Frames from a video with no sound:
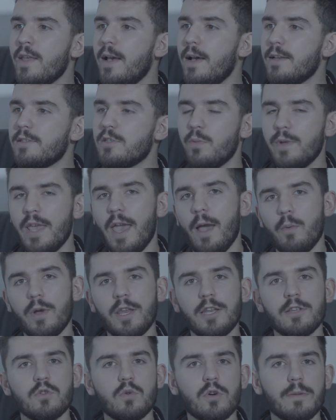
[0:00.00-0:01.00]
Uh, so yeah, we're
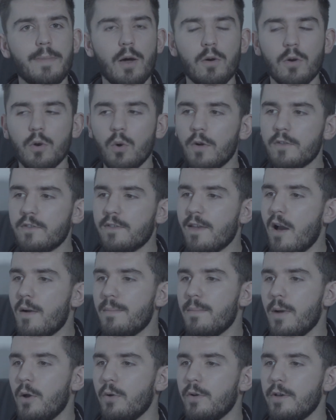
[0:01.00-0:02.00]
going to talk about
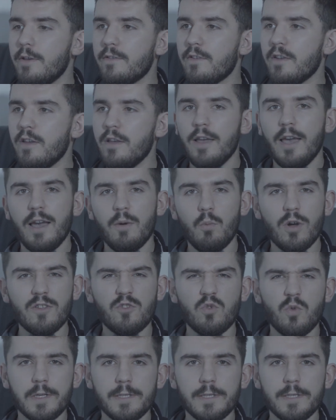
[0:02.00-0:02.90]
Lordstown Motors and what to